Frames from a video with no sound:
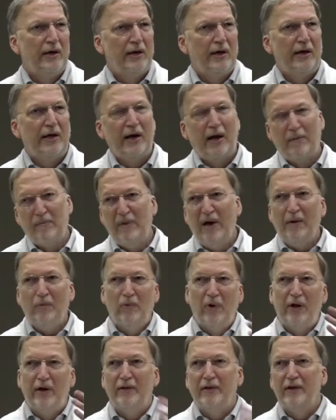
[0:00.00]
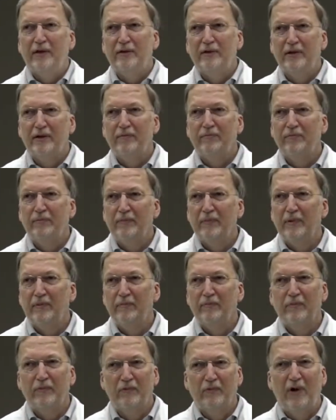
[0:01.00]
And I met one of the
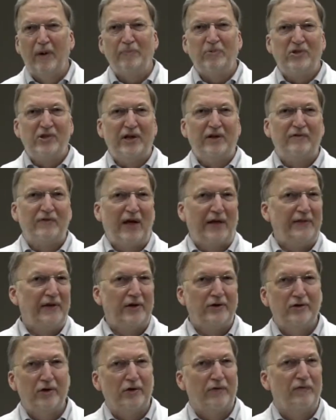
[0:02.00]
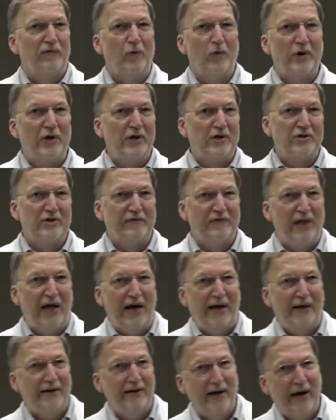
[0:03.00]
representatives out there. It took 4 years of
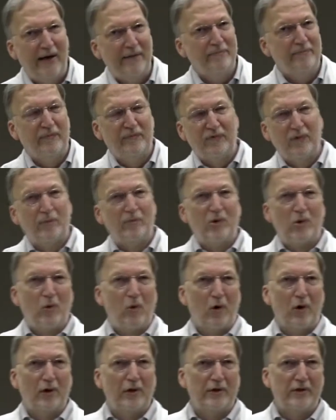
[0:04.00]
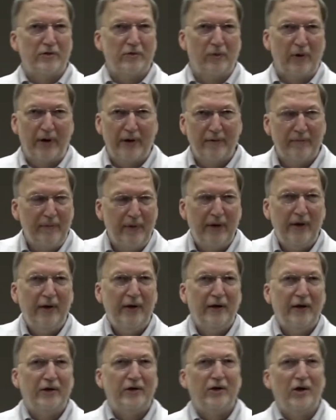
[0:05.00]
Latin, not from New Orleans where
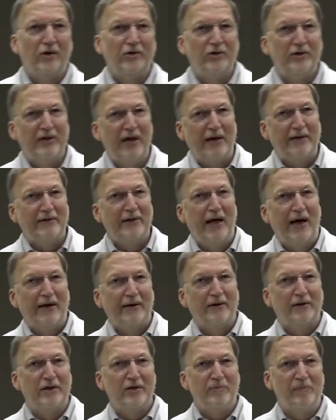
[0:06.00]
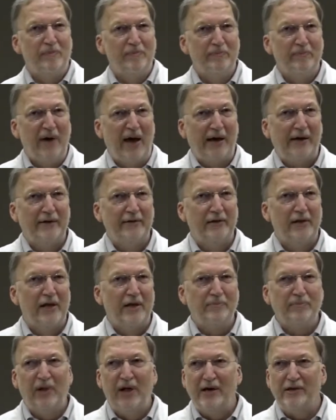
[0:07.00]
you take Latin, at least back in the
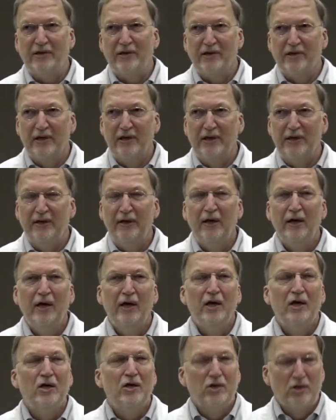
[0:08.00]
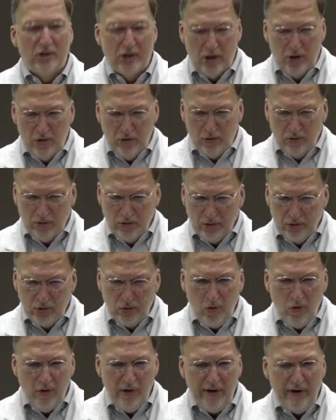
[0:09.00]
late Pleistocene. So
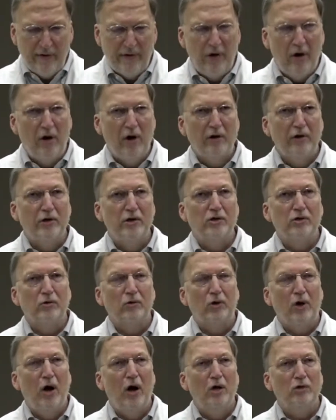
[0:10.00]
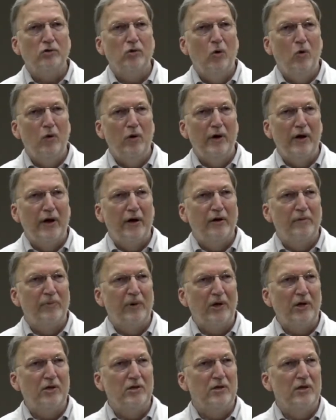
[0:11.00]
coronary arteries are called coronary
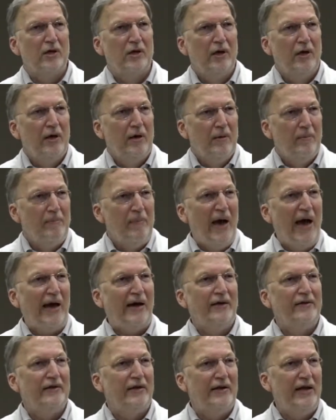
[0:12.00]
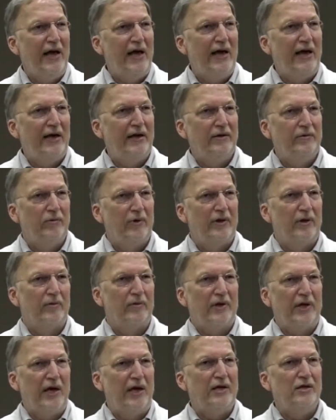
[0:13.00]
because back in the day when there
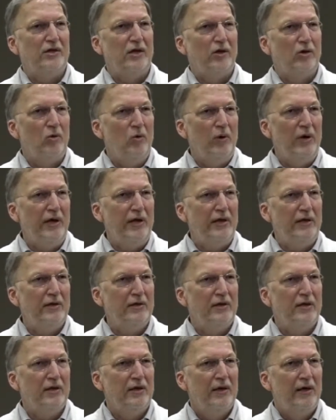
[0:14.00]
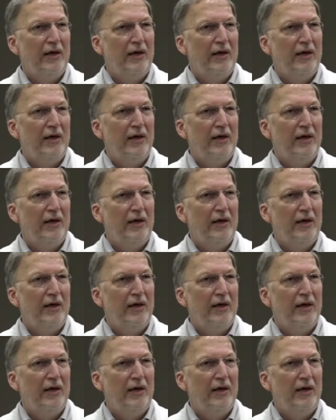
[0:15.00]
were kings and queens,